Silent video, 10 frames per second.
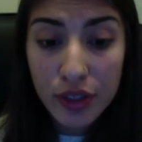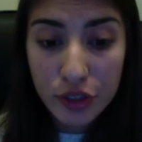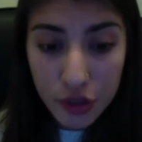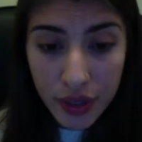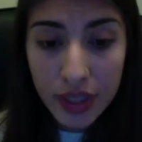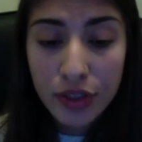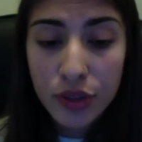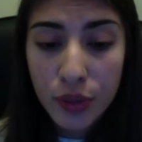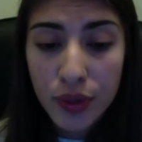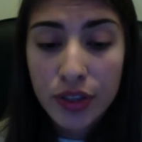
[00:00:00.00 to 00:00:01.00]
trend
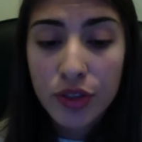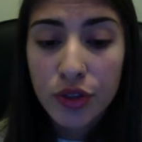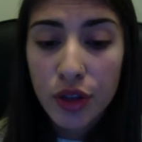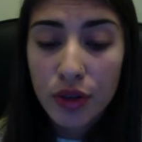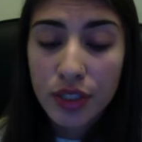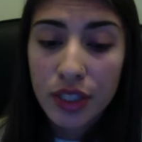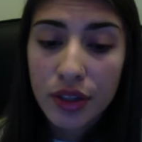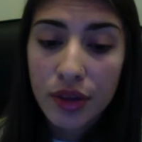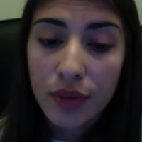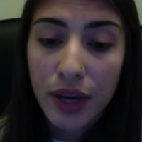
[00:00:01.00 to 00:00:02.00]
towards closing
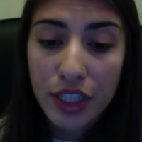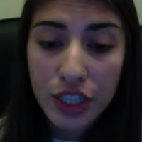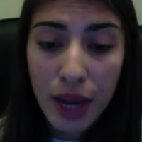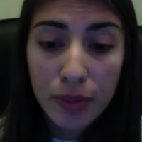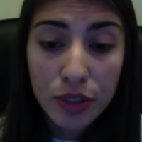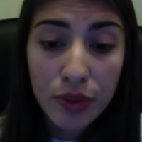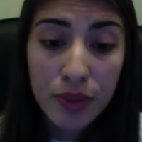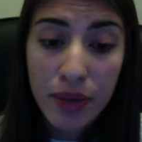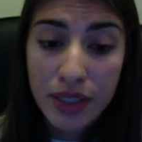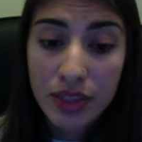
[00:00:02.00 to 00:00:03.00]
the wage gap
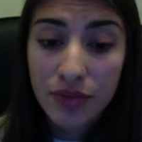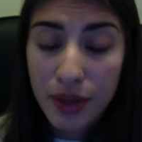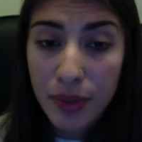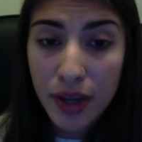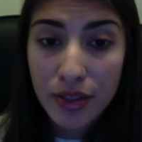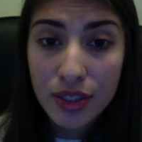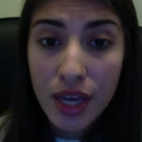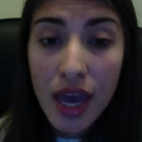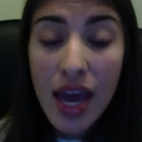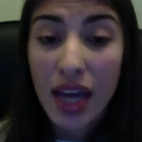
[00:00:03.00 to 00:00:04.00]
between males and females.
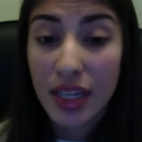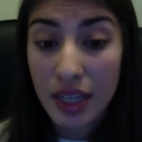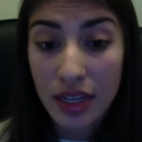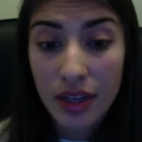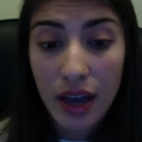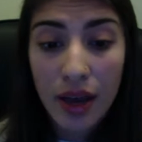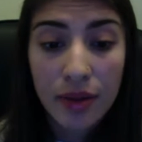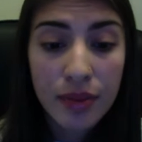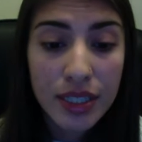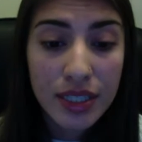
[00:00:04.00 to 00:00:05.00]
And that
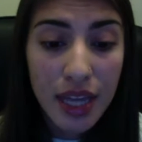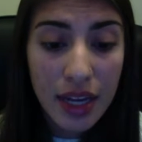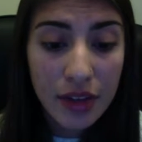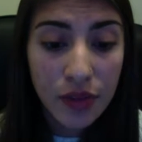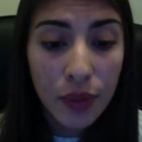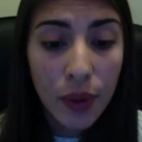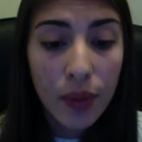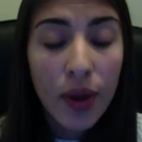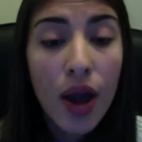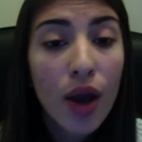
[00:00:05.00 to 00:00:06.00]
is the end of the
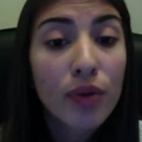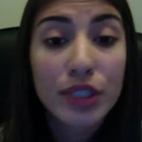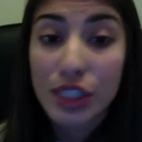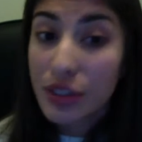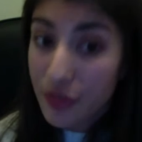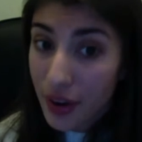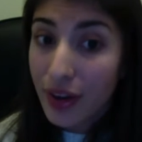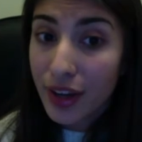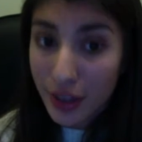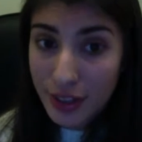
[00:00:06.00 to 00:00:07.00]
quote, which is a
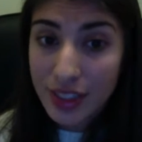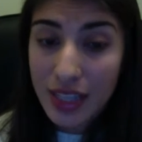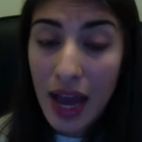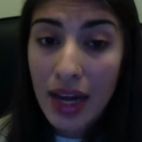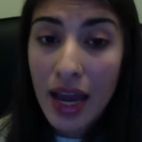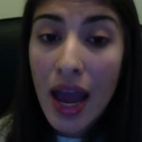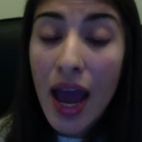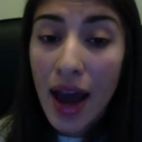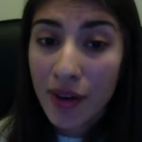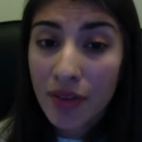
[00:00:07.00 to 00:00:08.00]
very good sign.
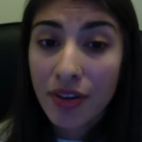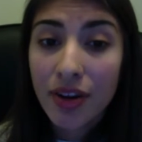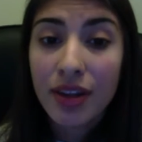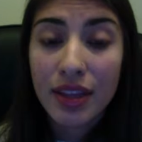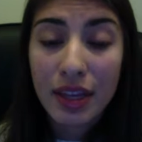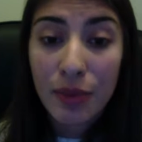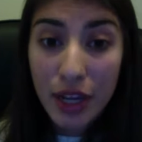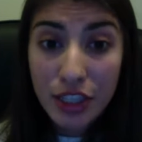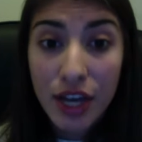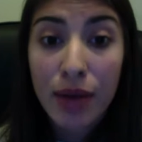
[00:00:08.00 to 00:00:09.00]
However, the
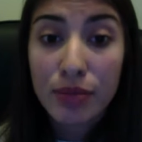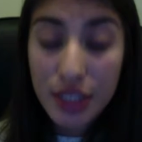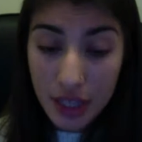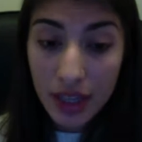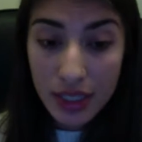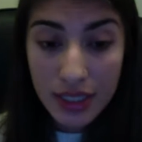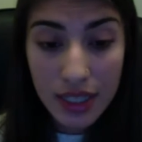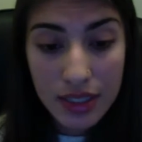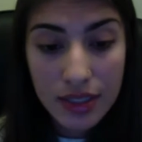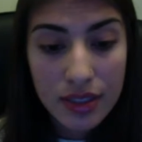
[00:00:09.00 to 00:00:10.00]
wage gap still
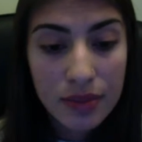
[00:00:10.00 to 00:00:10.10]
exists.